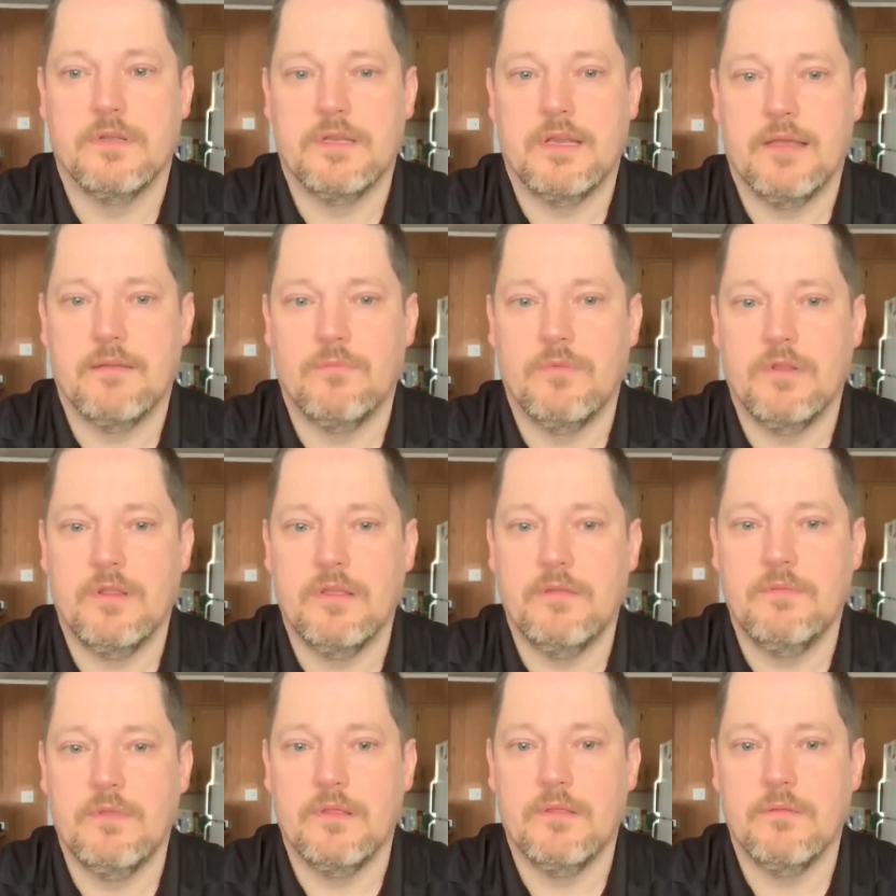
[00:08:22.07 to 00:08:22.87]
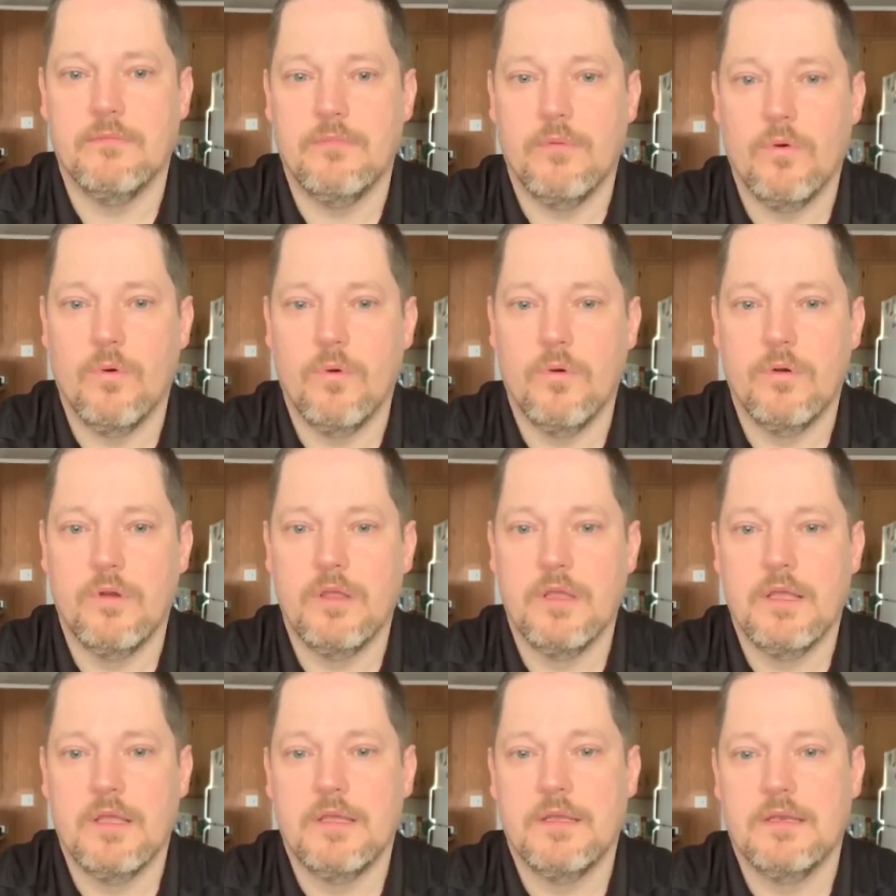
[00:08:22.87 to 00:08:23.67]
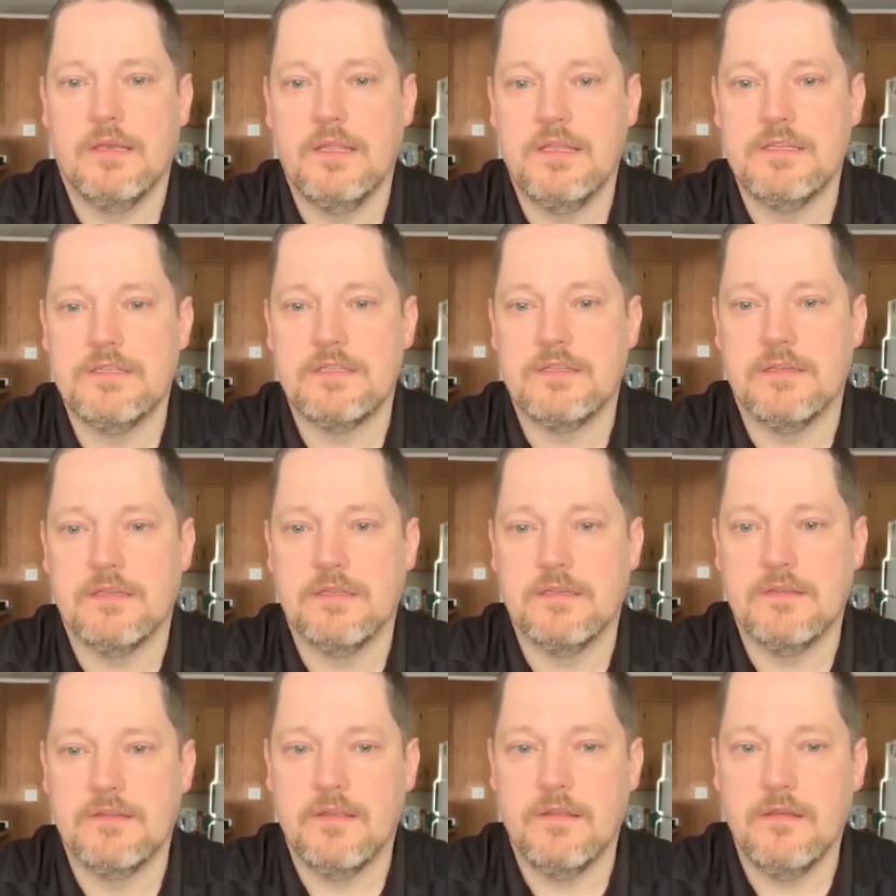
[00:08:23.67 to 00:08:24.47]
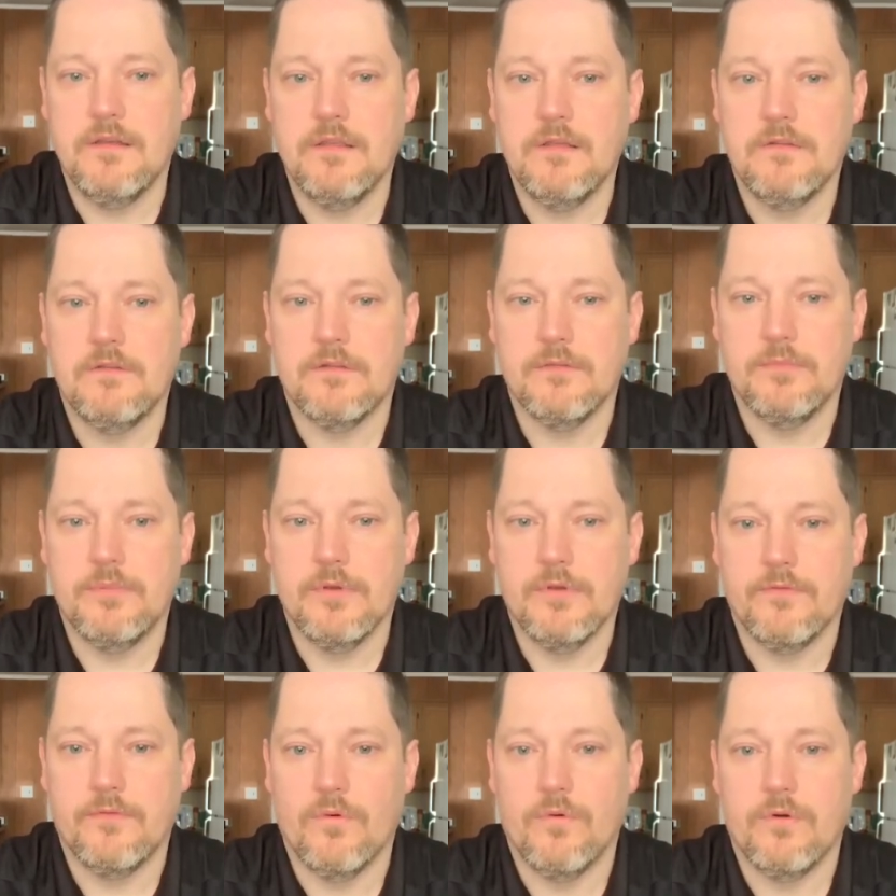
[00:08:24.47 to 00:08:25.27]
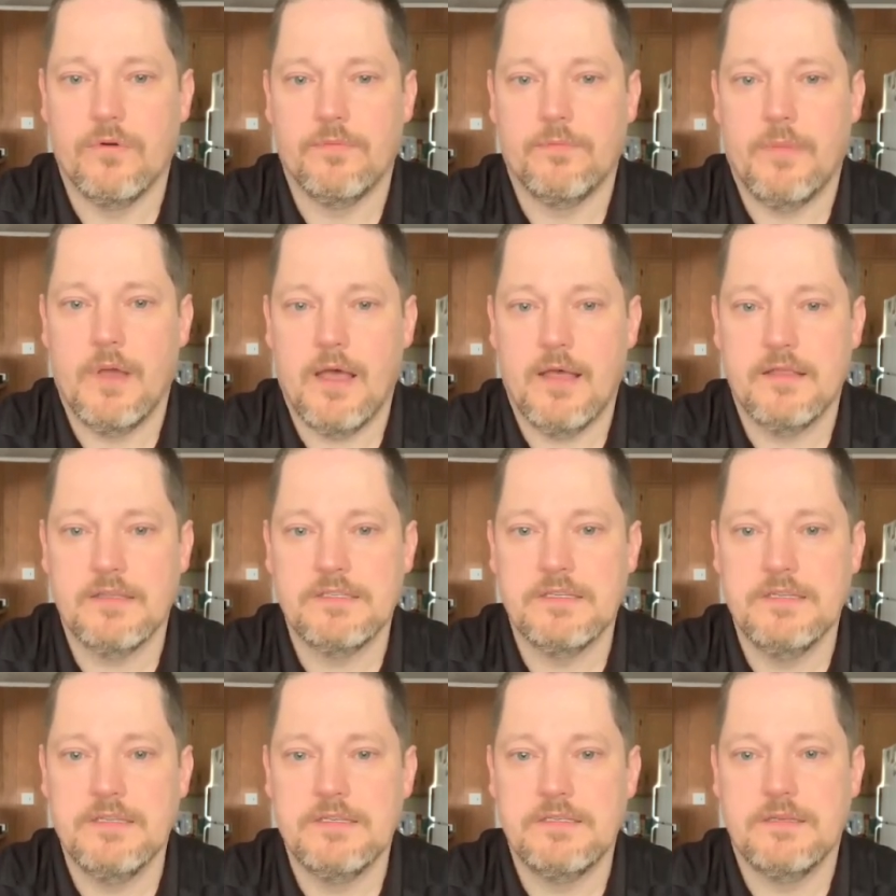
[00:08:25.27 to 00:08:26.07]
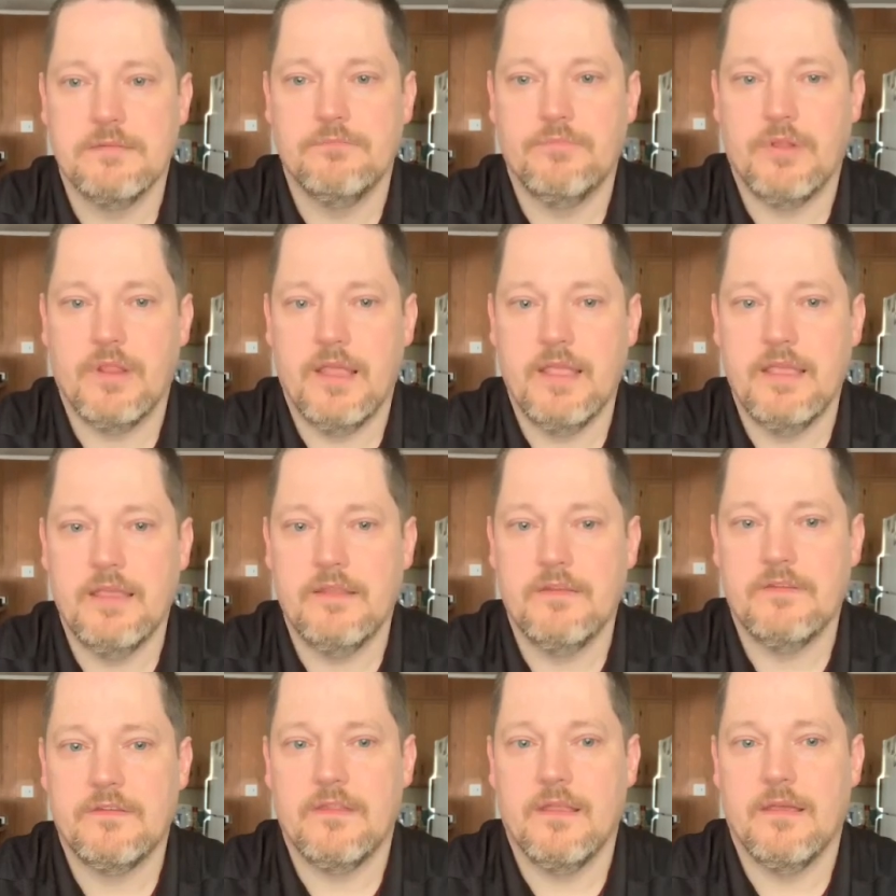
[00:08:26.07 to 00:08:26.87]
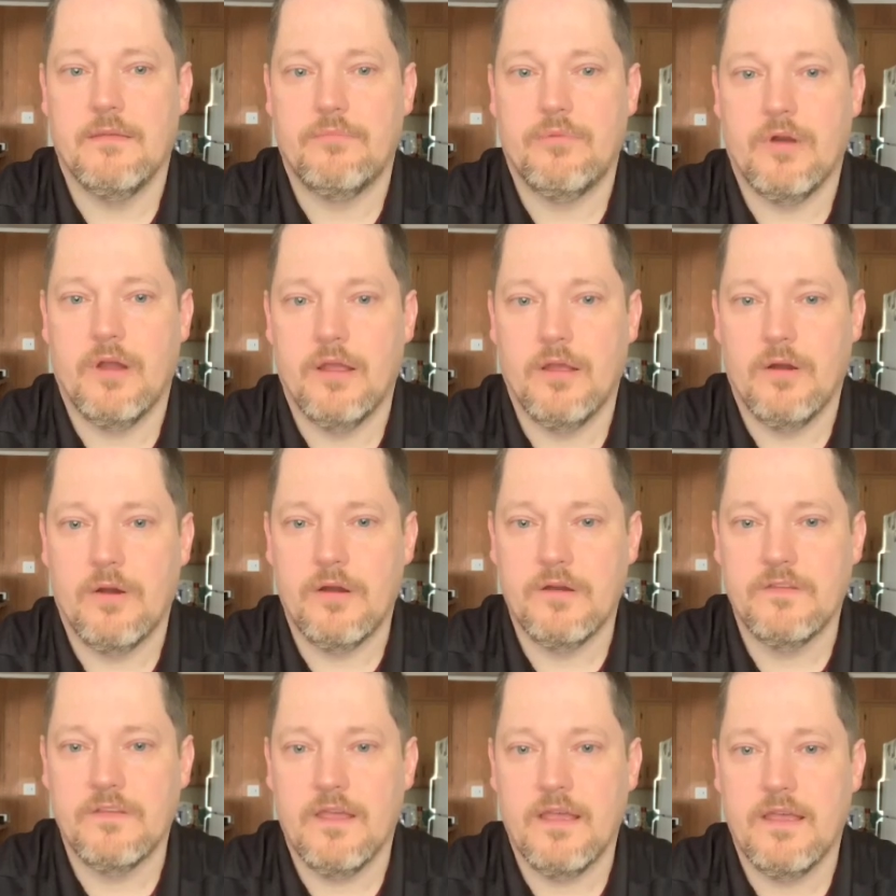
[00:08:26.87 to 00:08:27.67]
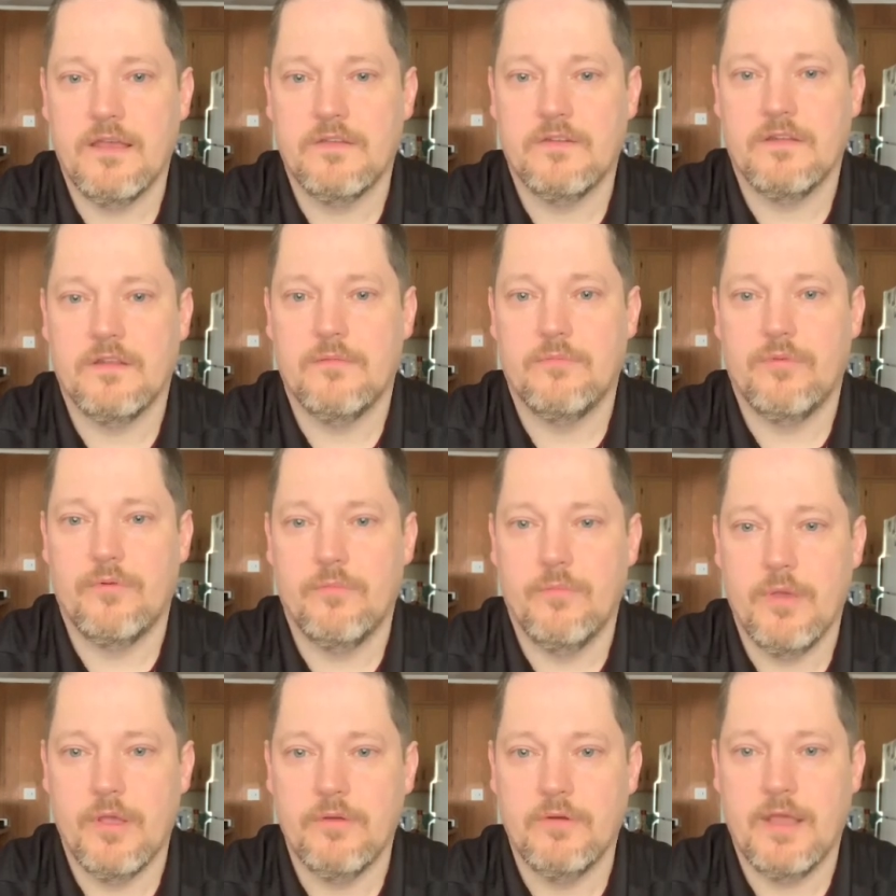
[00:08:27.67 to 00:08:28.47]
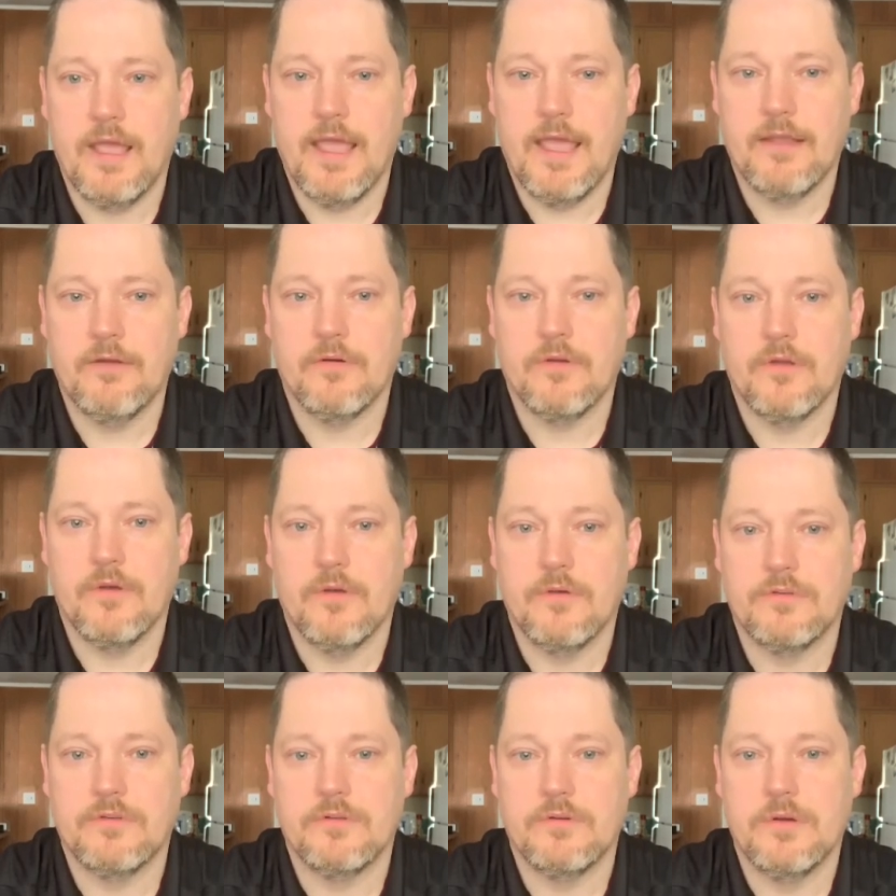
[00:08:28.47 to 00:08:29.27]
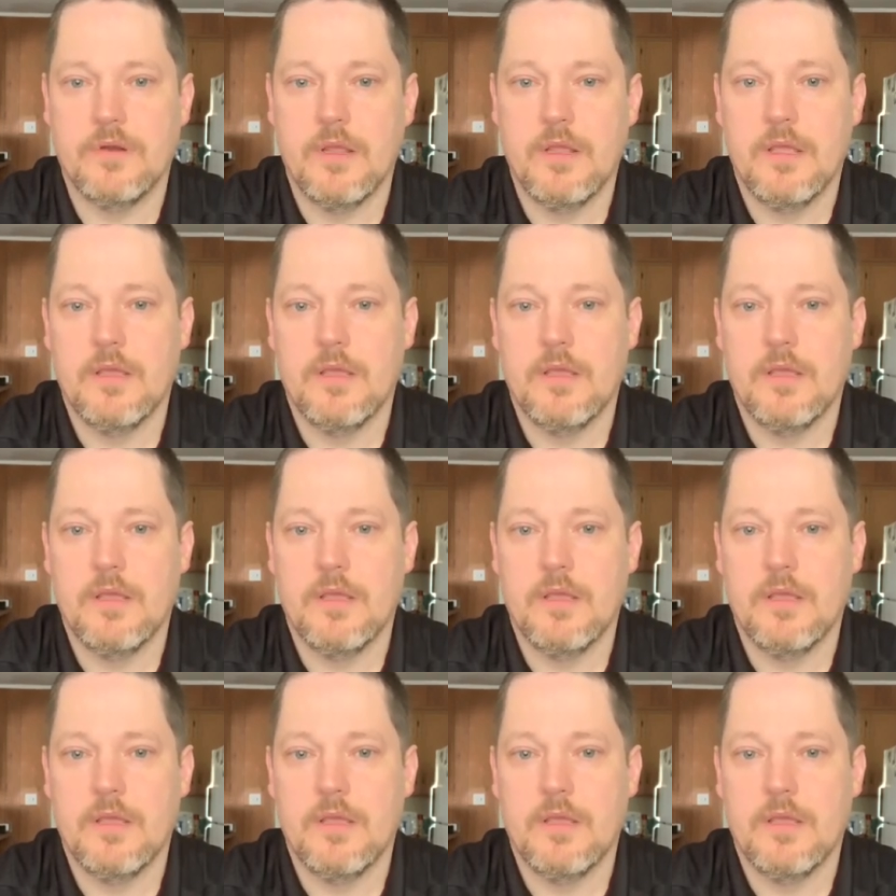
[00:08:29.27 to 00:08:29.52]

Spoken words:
and I believe that the board needs to continue to put forth policies and plans that prioritize and promote agriculture